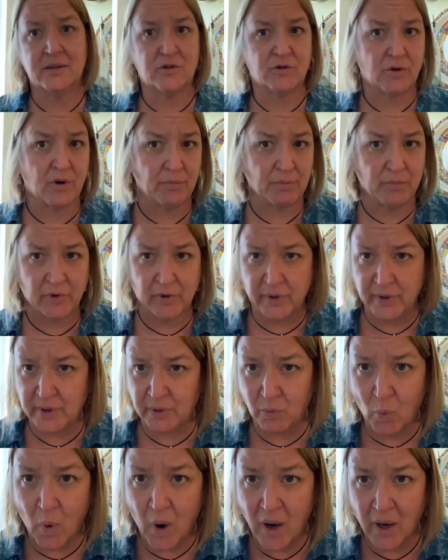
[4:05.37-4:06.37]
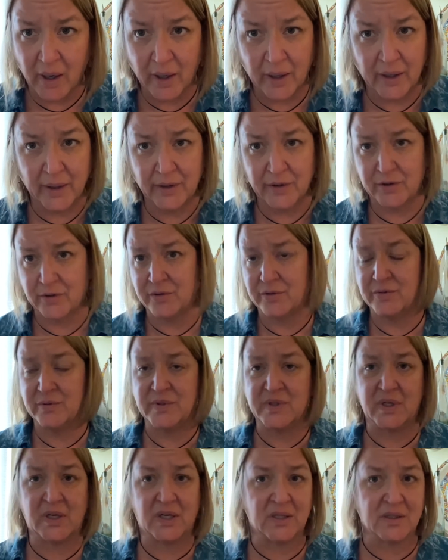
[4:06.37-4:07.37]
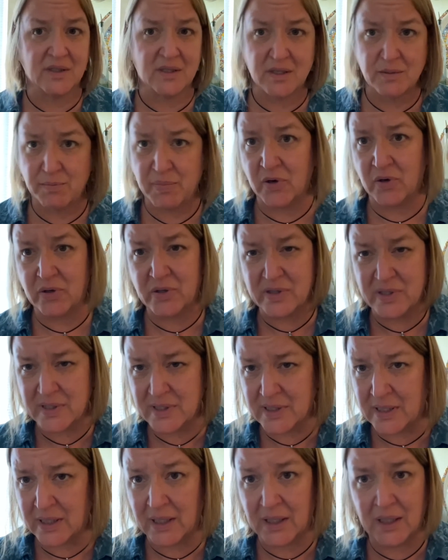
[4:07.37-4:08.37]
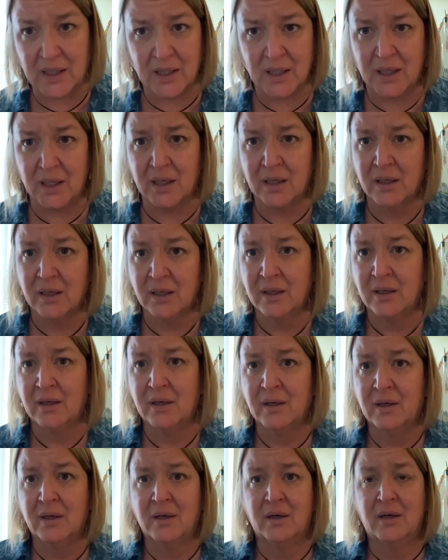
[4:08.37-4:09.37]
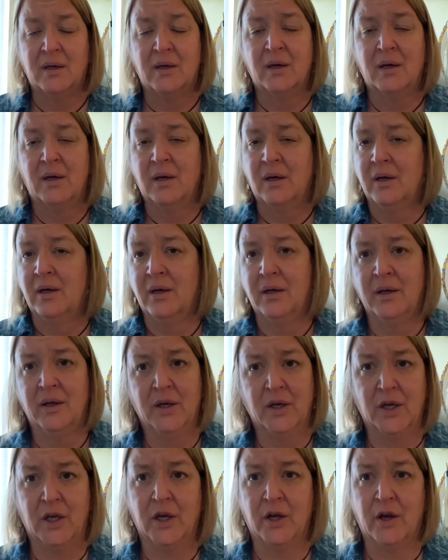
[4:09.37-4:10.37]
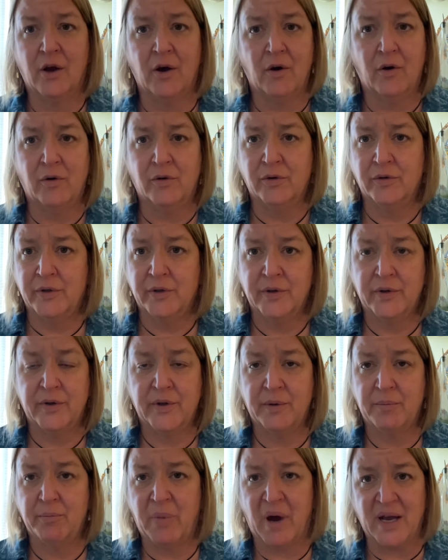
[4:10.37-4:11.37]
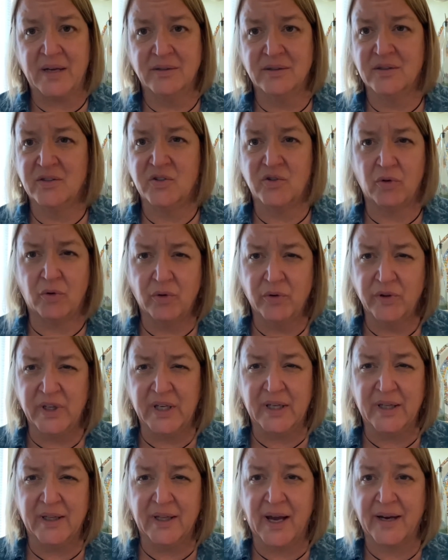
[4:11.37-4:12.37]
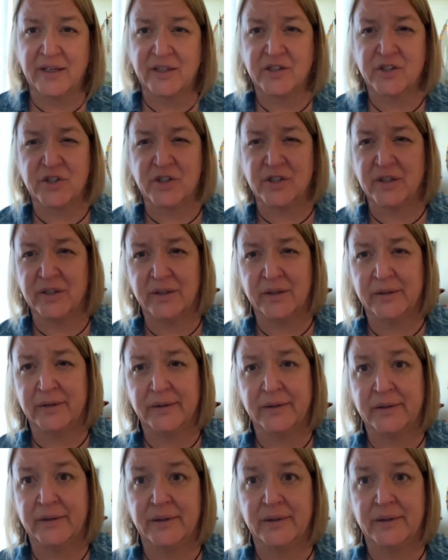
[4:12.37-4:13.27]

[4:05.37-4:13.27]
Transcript: Trump really won or there's a conspiracy, you know, that Biden stole the election.